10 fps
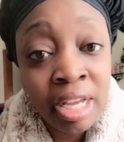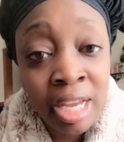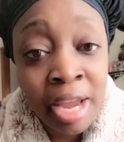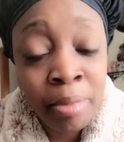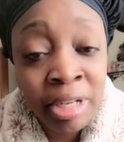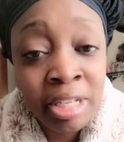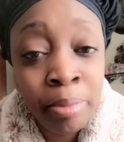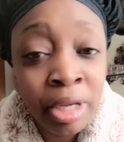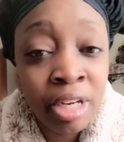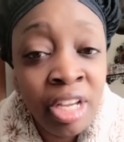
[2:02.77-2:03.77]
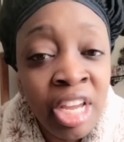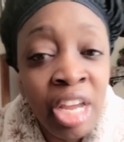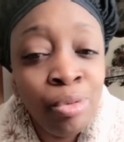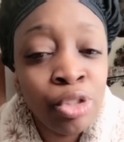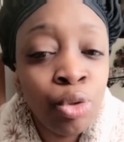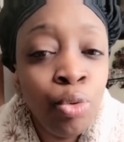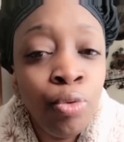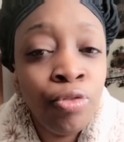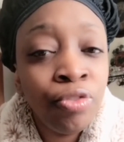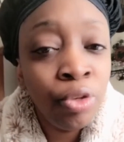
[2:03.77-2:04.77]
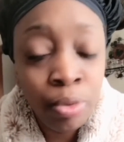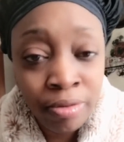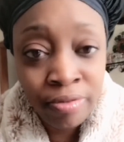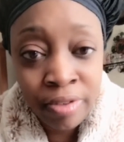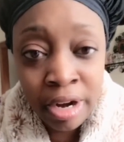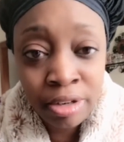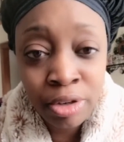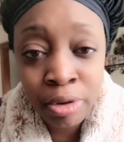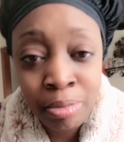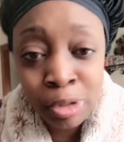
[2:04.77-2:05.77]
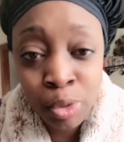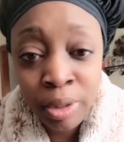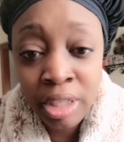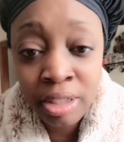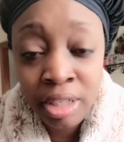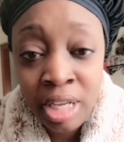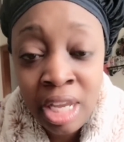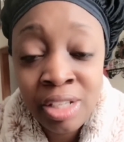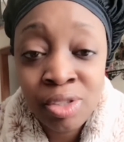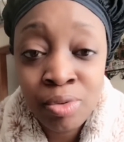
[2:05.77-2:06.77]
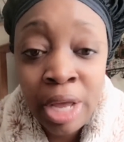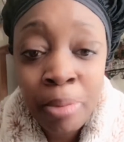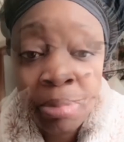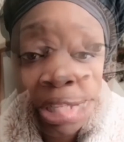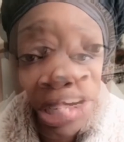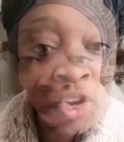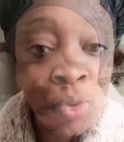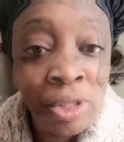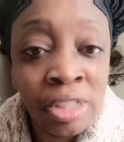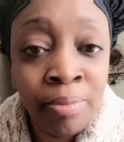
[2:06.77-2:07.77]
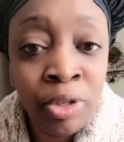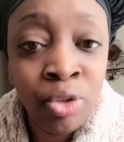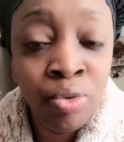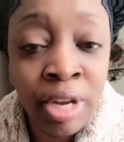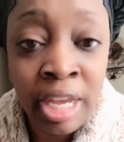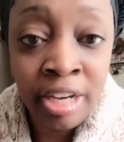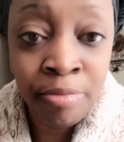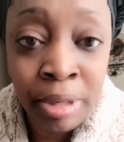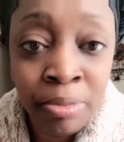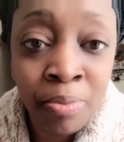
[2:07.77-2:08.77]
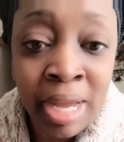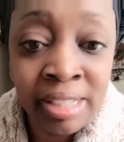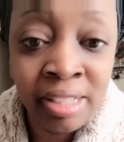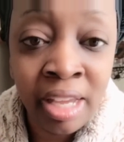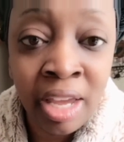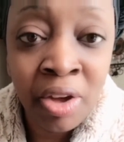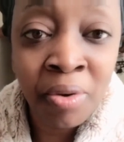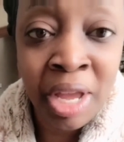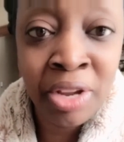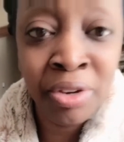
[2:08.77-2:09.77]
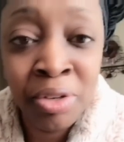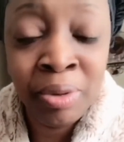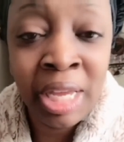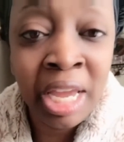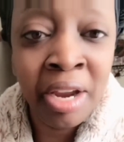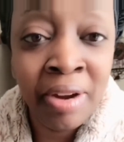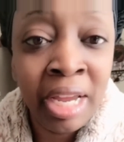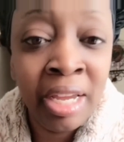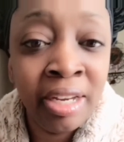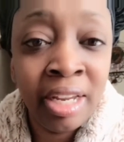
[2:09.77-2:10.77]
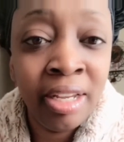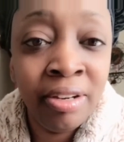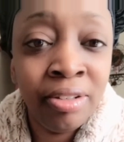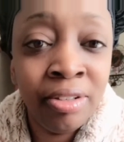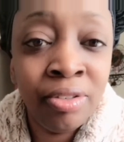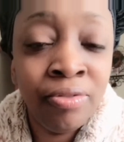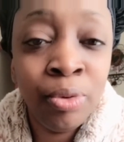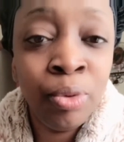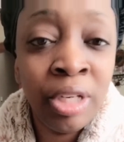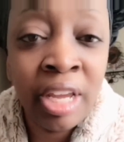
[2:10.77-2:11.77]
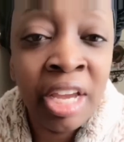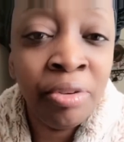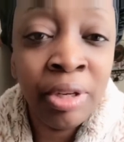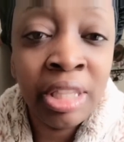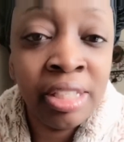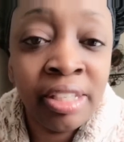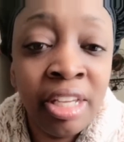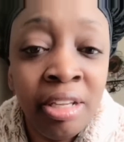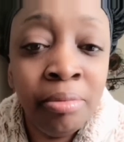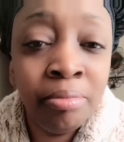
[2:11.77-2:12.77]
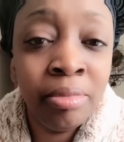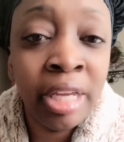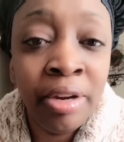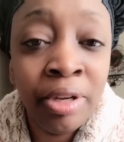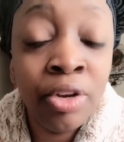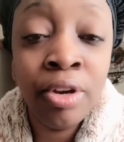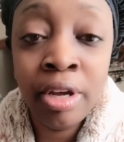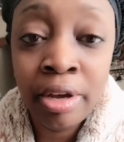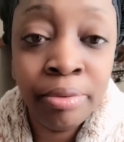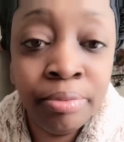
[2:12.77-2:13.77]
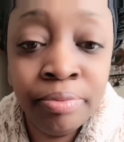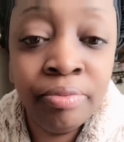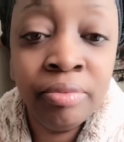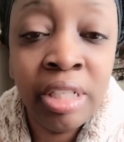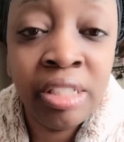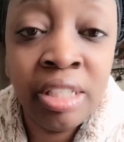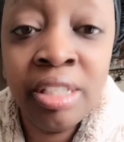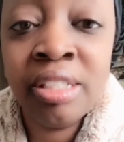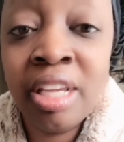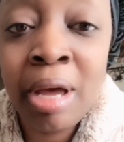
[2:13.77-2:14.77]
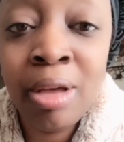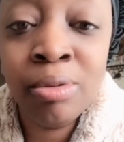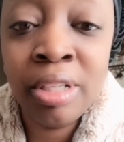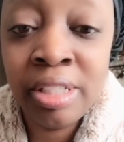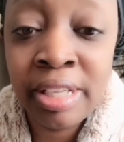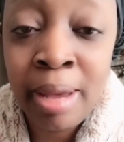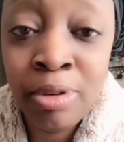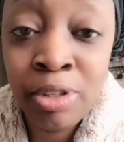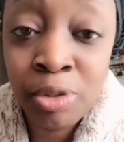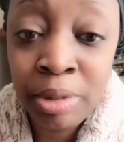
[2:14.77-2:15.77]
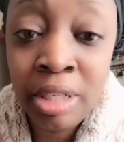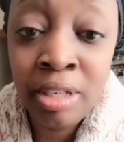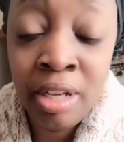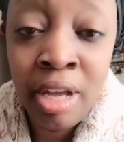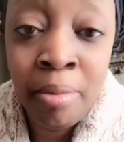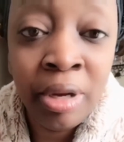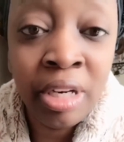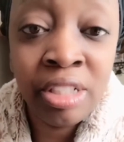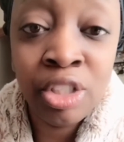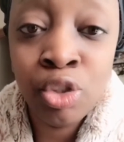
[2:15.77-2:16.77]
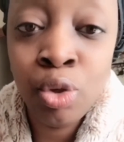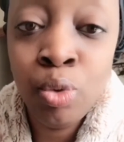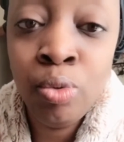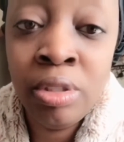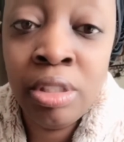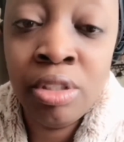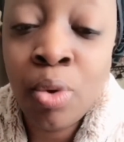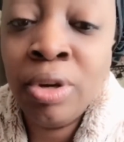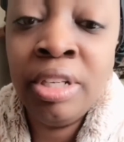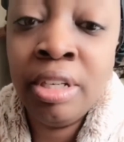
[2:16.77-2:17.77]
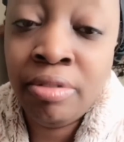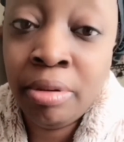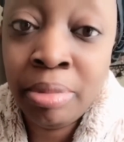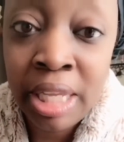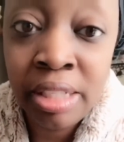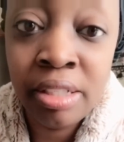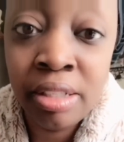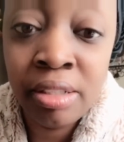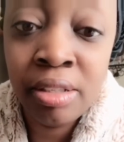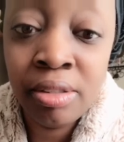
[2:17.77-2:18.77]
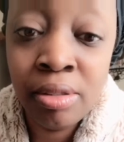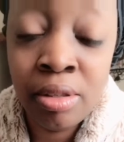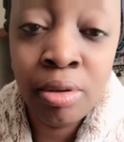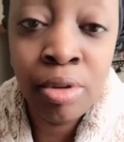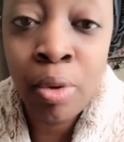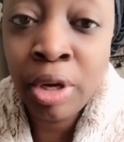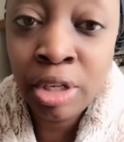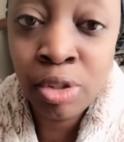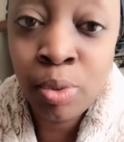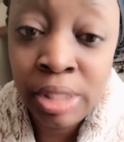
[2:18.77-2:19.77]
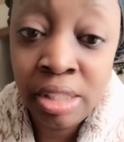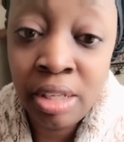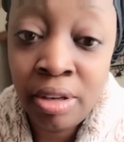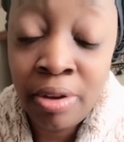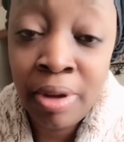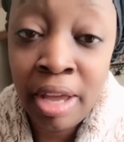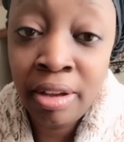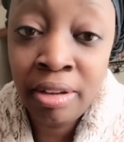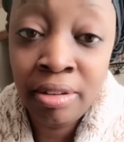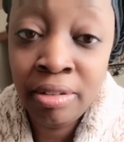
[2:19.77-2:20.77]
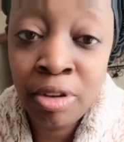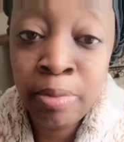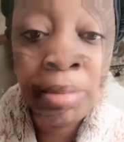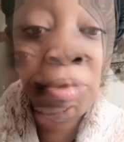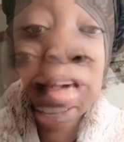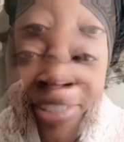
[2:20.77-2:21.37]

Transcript: of money, but it was too few and far, you know, in between. So now me, I know what some of you negative people might say, okay, you're doing hair and food and catering in the same area. No, it's in the same house establishment, but it's in two totally different places. So don't get it twisted, okay? Don't make me come for